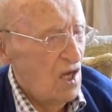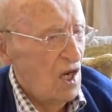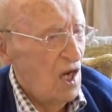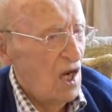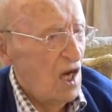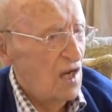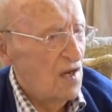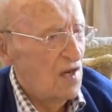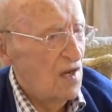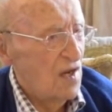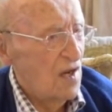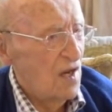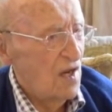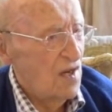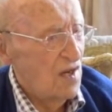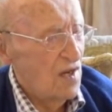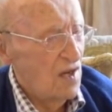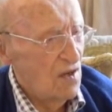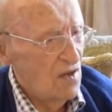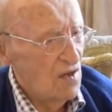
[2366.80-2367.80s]
And
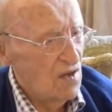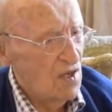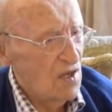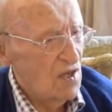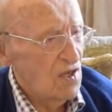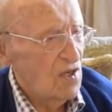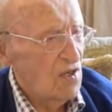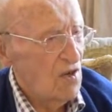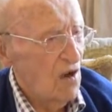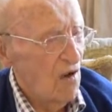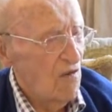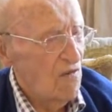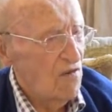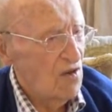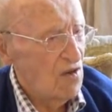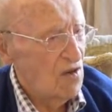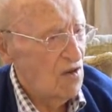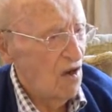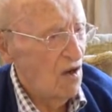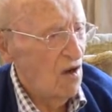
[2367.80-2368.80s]
then they used to stop
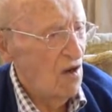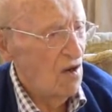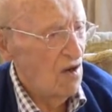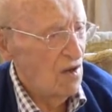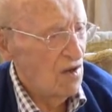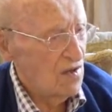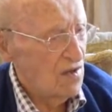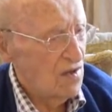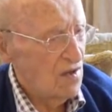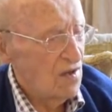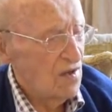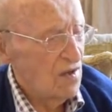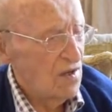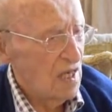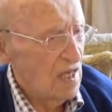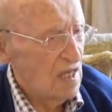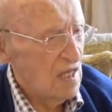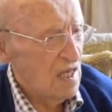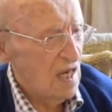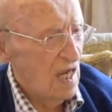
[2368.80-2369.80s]
for toilets and
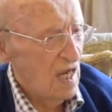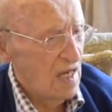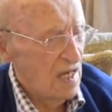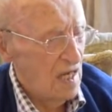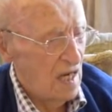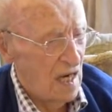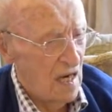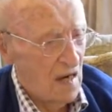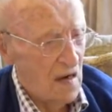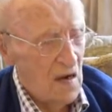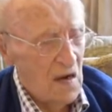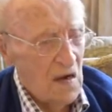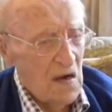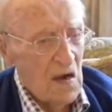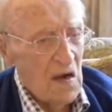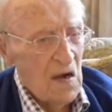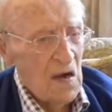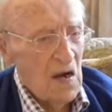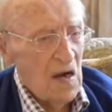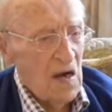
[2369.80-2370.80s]
things like
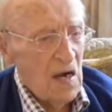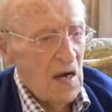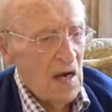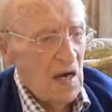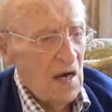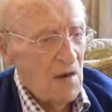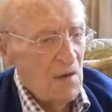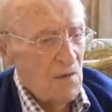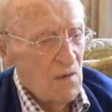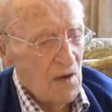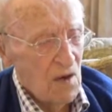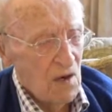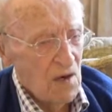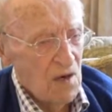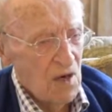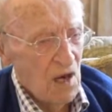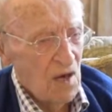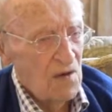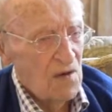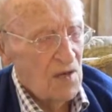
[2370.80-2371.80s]
that. And we
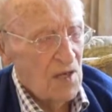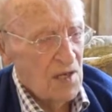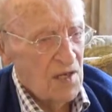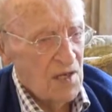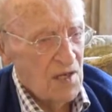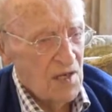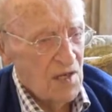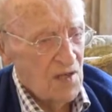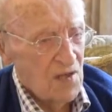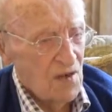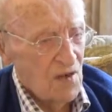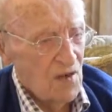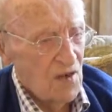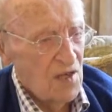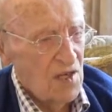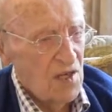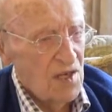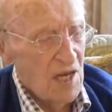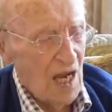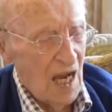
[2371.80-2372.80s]
got down to
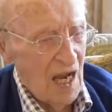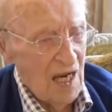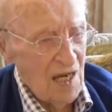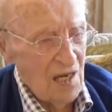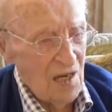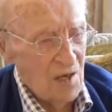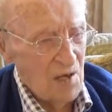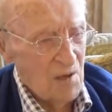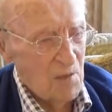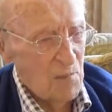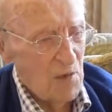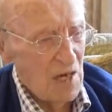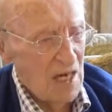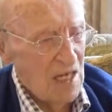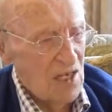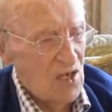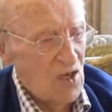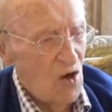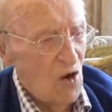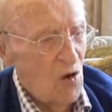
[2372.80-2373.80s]
southern Thailand, a
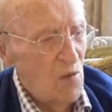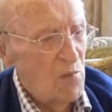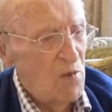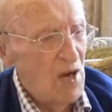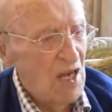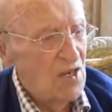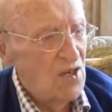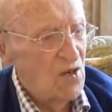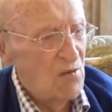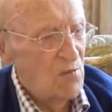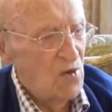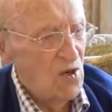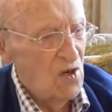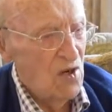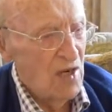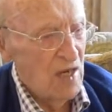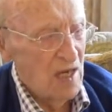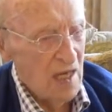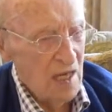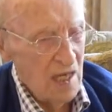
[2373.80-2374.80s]
place called
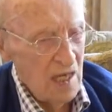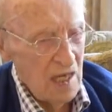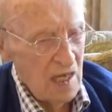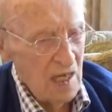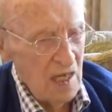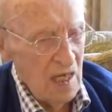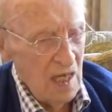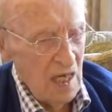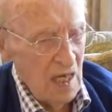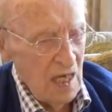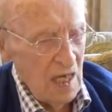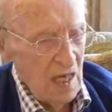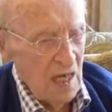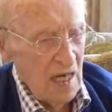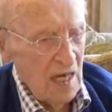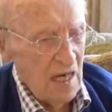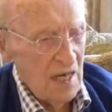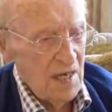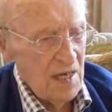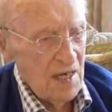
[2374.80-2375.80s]
Phetchaburi,
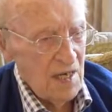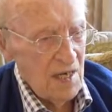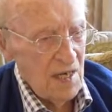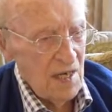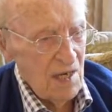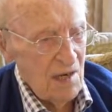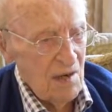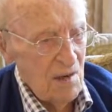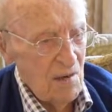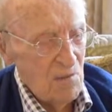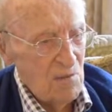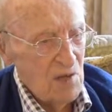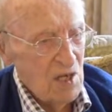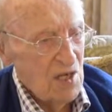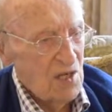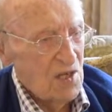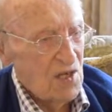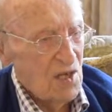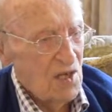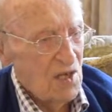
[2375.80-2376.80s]
and uh,
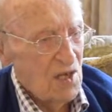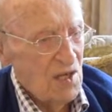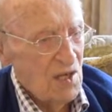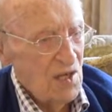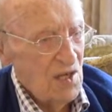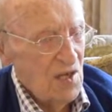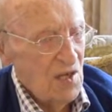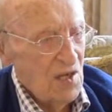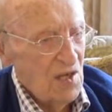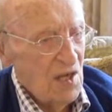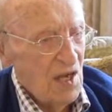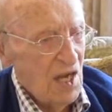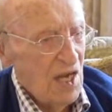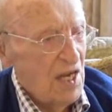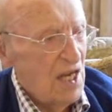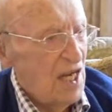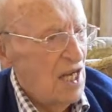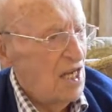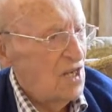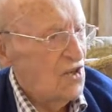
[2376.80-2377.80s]
built a,
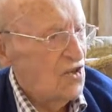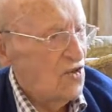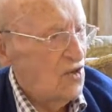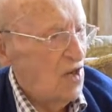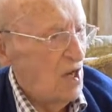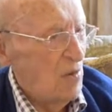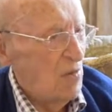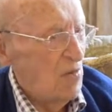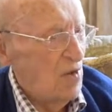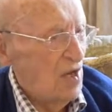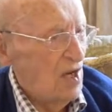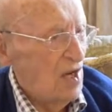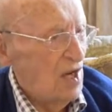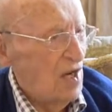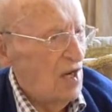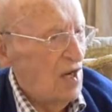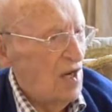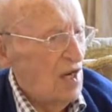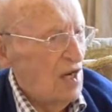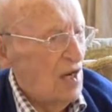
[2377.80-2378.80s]
an airstrip
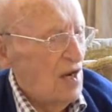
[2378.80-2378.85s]
there